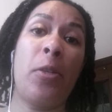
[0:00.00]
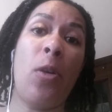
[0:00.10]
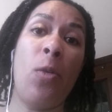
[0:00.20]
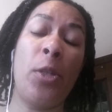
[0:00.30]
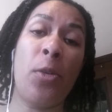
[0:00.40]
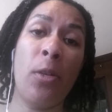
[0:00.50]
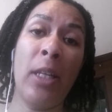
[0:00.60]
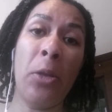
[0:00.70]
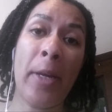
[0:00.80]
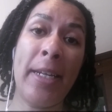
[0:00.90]
So
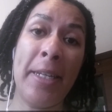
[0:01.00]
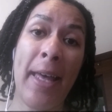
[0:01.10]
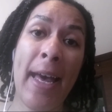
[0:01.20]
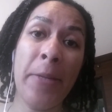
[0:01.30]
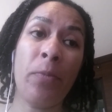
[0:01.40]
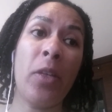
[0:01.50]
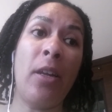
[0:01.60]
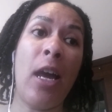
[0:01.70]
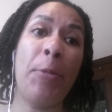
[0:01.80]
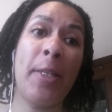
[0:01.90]
certainly look into that,
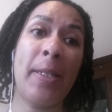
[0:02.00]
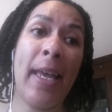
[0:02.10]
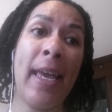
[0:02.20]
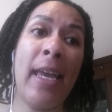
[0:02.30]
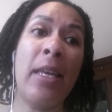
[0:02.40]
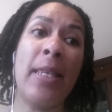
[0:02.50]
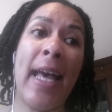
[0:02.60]
and I would say